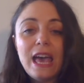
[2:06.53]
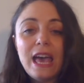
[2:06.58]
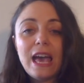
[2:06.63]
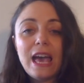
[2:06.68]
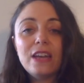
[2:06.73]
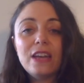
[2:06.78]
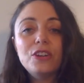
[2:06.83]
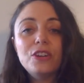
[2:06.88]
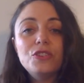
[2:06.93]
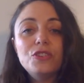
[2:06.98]

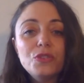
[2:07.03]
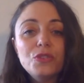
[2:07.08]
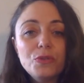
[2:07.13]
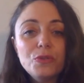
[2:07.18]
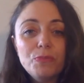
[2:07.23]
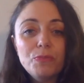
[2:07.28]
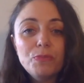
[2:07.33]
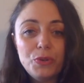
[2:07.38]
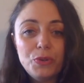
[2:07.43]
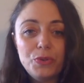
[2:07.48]
and a
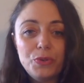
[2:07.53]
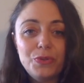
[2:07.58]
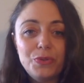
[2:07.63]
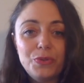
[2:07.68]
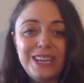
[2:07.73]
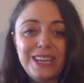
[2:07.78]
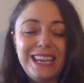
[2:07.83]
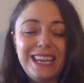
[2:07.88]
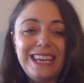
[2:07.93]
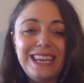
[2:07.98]
new
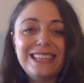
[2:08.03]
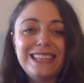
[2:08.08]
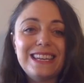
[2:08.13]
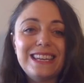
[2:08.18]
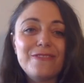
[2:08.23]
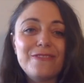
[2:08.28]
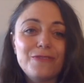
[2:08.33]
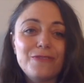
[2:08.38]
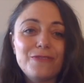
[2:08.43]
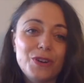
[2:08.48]
moon
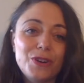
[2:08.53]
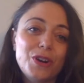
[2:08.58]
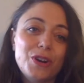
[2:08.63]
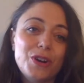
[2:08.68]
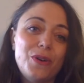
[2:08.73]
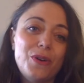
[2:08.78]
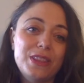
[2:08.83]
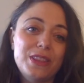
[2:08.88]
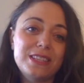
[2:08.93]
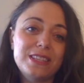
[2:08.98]
in
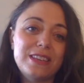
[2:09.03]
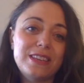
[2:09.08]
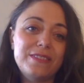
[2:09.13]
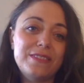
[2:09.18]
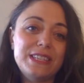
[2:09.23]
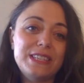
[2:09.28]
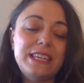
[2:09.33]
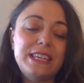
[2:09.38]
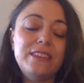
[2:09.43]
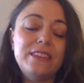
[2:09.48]
Virgo on the
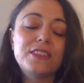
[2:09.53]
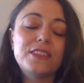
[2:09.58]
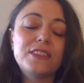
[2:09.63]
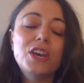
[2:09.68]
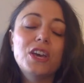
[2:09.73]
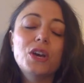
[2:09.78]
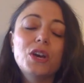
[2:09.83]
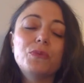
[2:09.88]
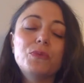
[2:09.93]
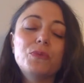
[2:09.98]
17th,
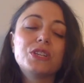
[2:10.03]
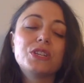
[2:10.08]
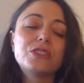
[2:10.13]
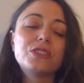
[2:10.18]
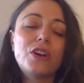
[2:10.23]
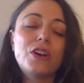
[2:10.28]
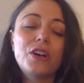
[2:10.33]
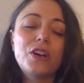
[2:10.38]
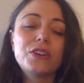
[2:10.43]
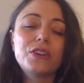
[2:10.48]
which is
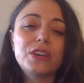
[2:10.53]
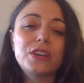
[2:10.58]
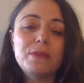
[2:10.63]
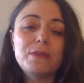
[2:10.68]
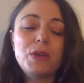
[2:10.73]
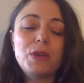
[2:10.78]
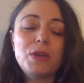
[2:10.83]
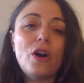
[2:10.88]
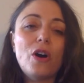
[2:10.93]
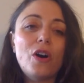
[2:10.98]
all
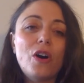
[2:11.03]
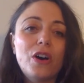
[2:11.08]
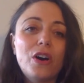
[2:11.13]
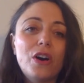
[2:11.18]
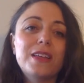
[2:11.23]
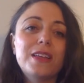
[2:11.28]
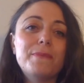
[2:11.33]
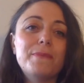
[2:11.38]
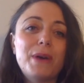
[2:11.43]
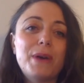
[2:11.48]
going to be
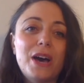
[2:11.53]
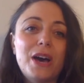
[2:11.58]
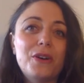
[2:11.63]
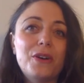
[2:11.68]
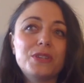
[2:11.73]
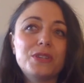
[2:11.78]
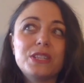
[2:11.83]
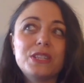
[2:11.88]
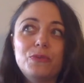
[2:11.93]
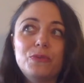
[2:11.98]
all
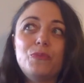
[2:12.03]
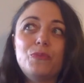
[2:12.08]
about